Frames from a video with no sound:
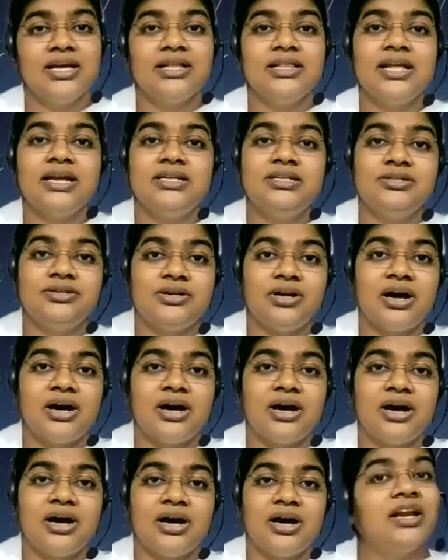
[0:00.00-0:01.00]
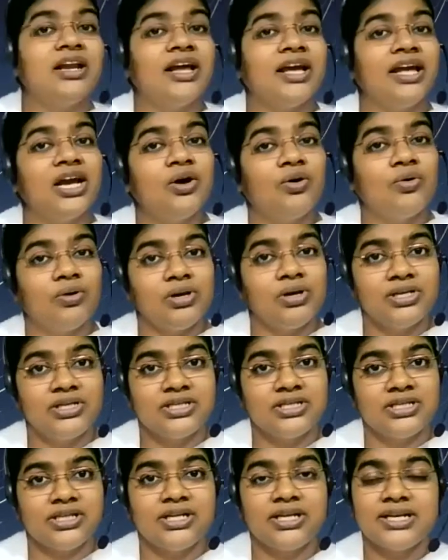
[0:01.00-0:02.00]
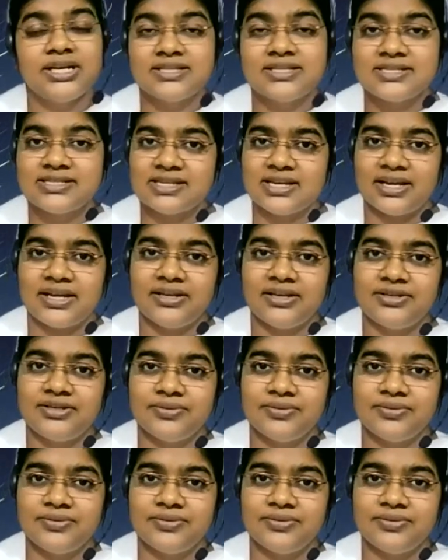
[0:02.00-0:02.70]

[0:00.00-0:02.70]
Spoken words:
that Ravan like quality inside.